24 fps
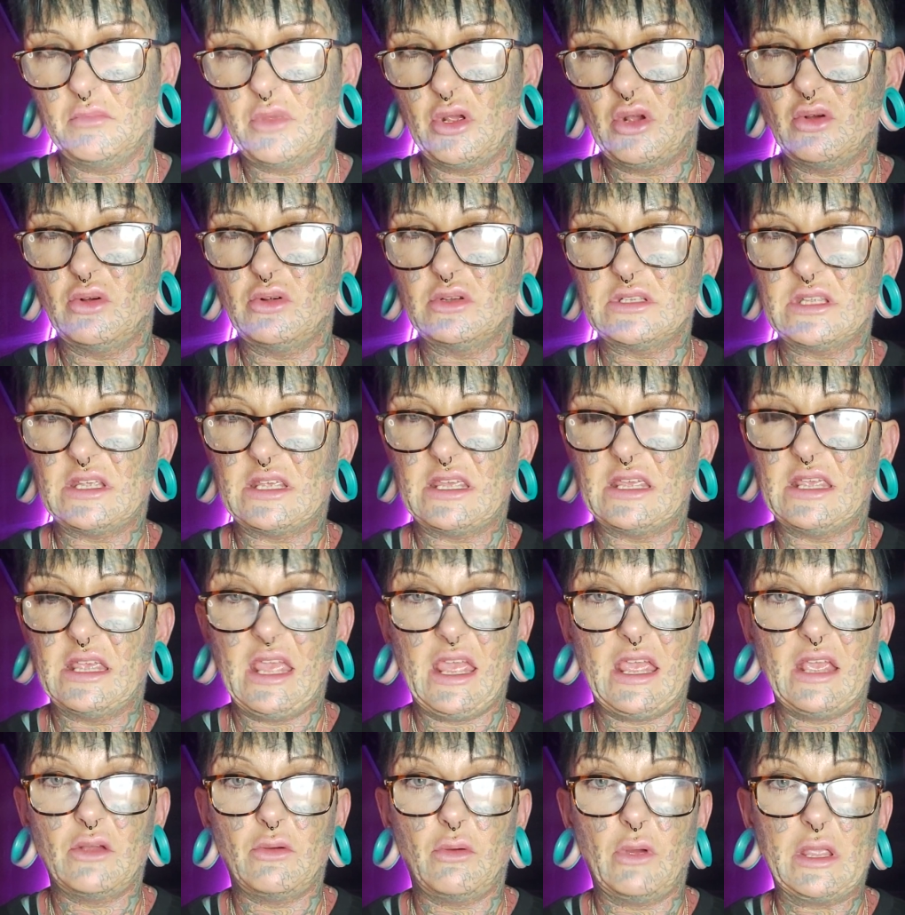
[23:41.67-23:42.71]
because it can
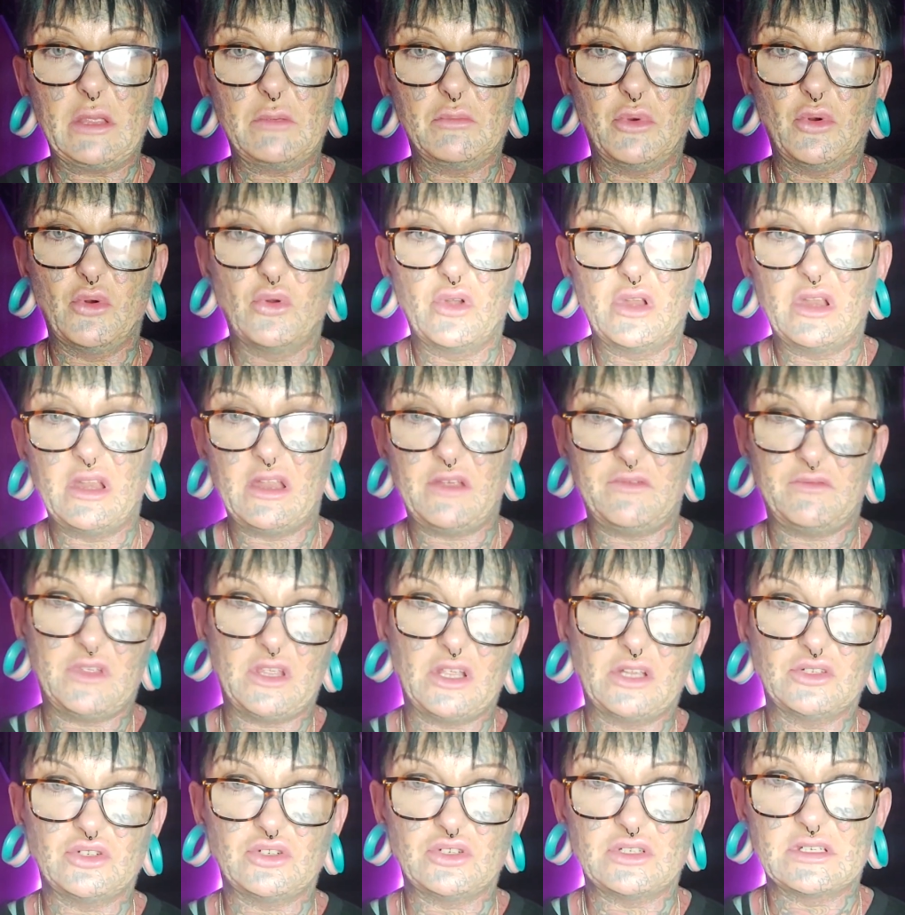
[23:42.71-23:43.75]
get quite boring if
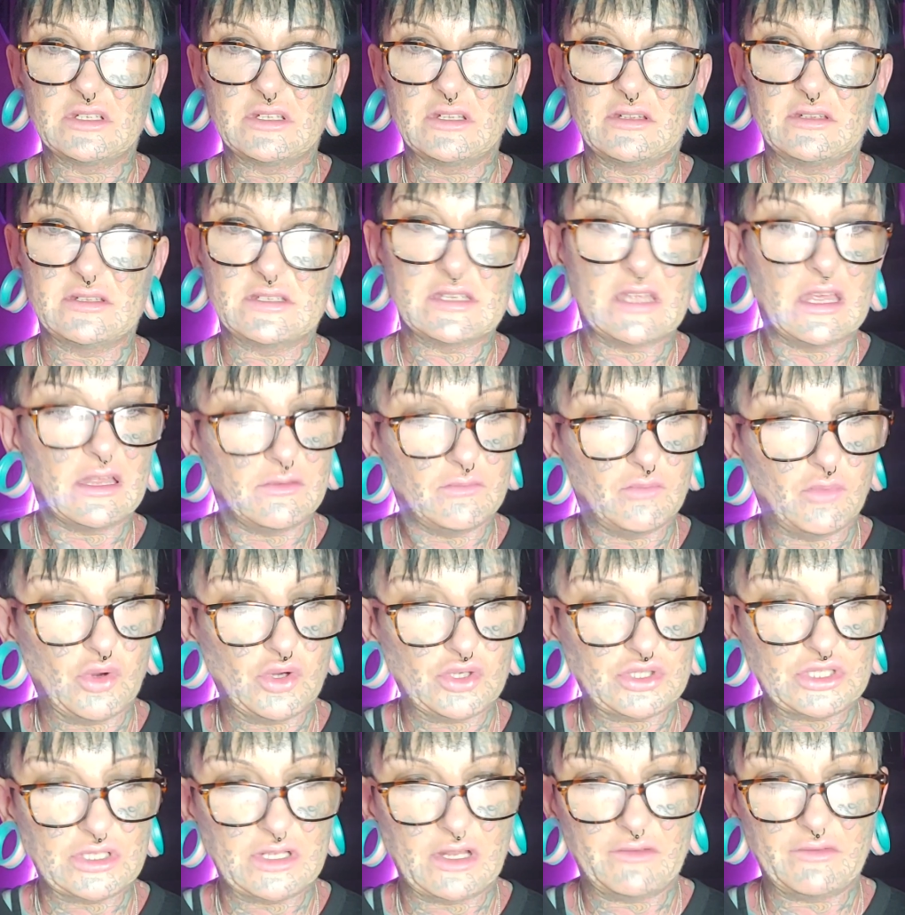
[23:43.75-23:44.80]
you're just sitting
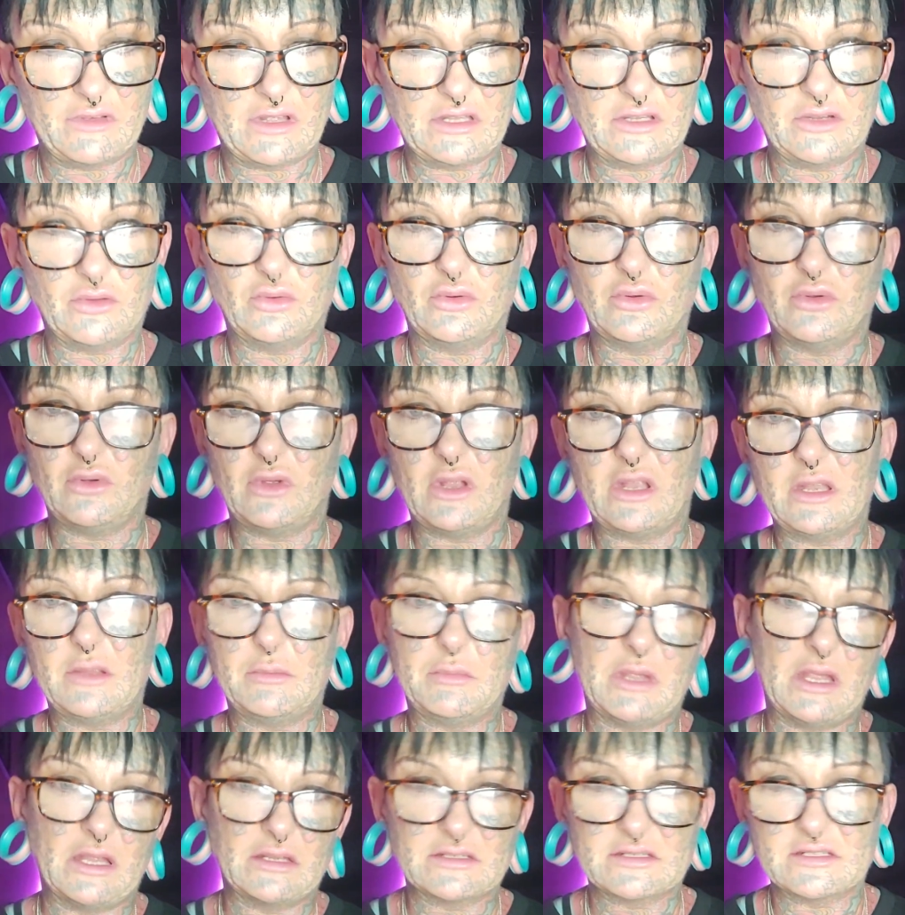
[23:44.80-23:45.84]
watching a video and the
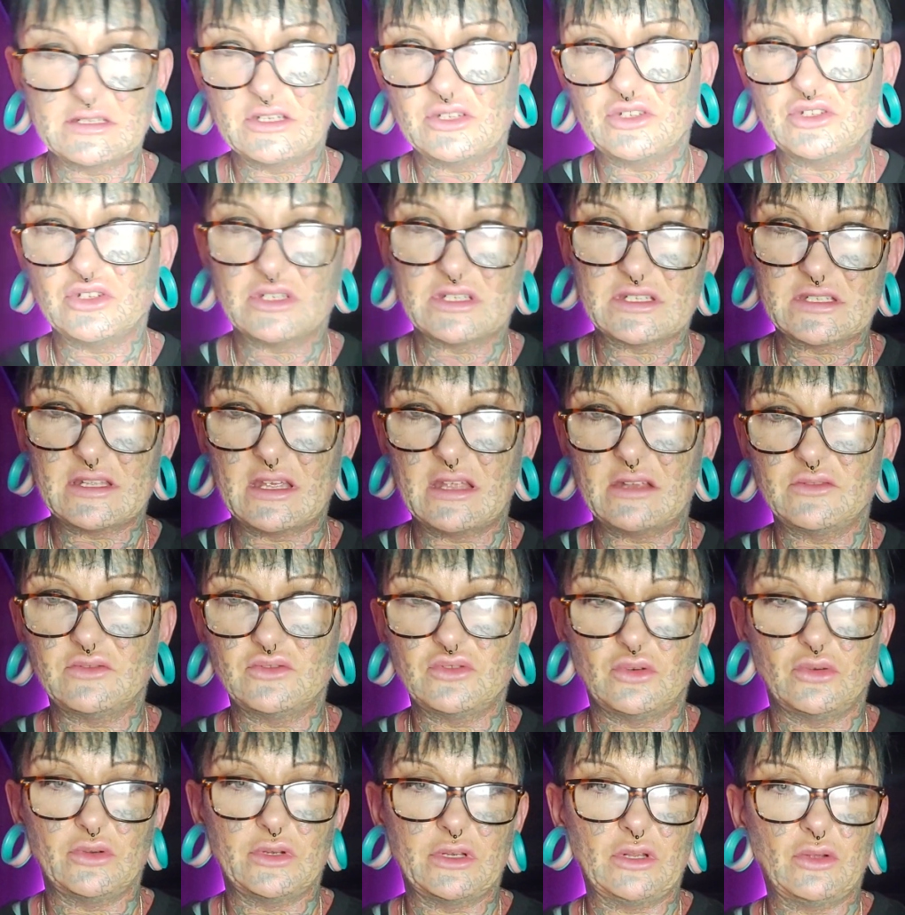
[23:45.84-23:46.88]
person is just sitting
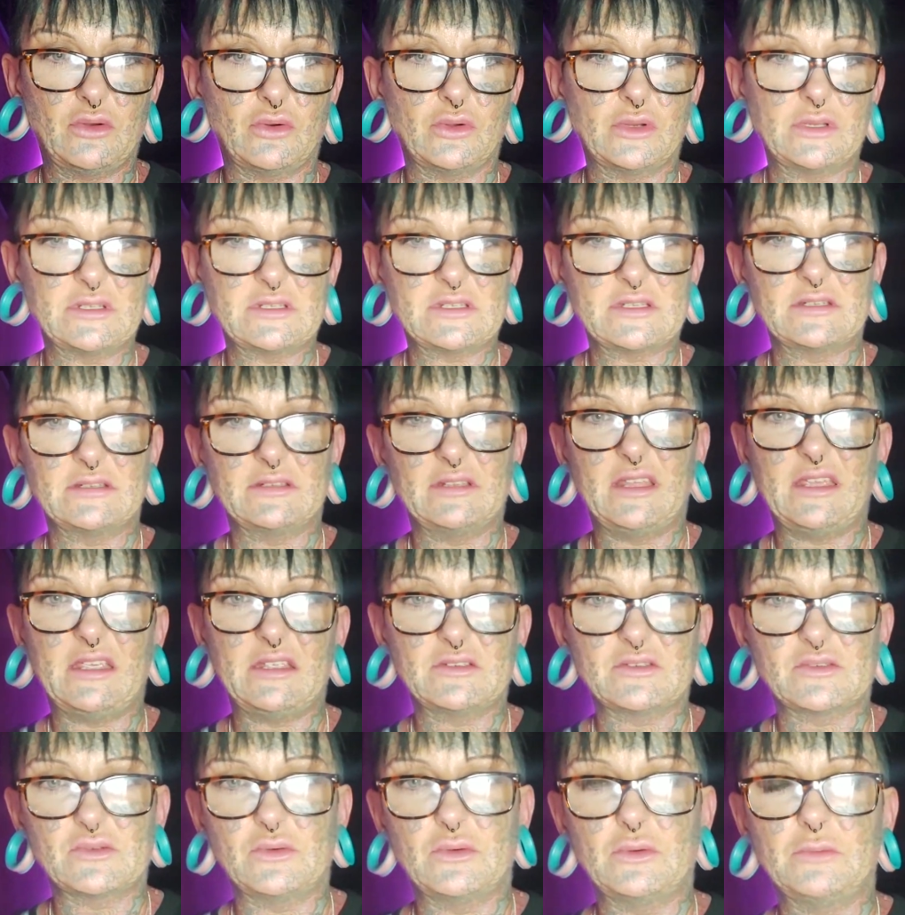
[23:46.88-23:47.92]
drawing constantly.
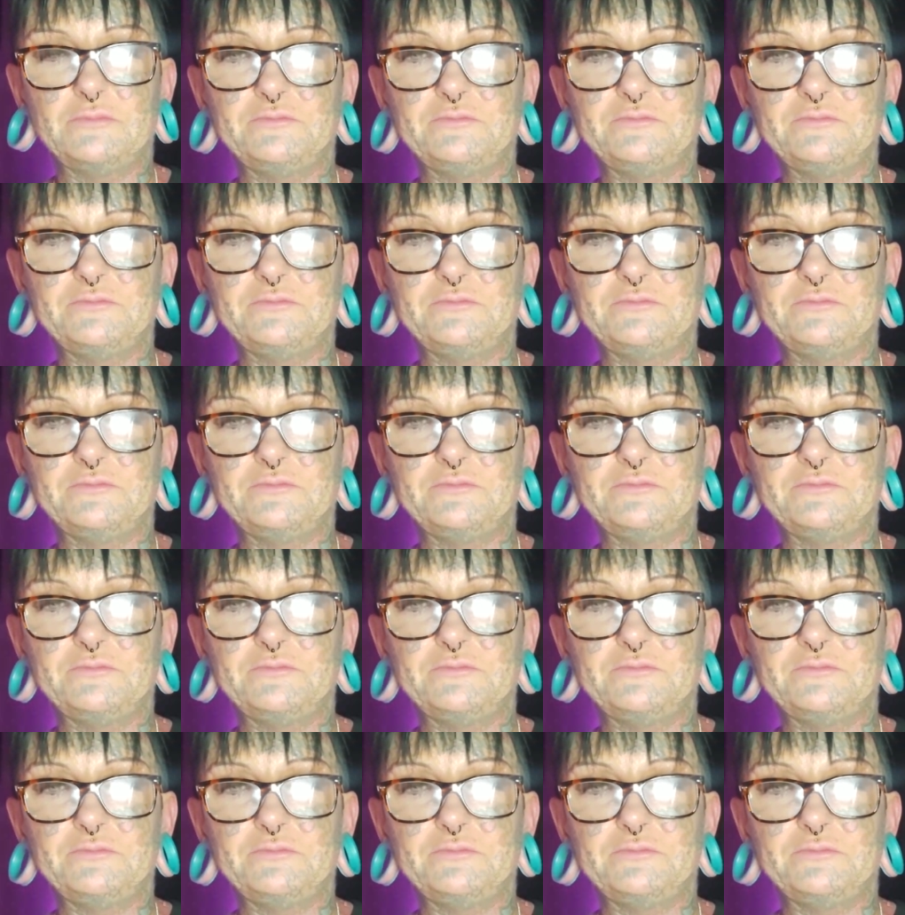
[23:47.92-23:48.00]
So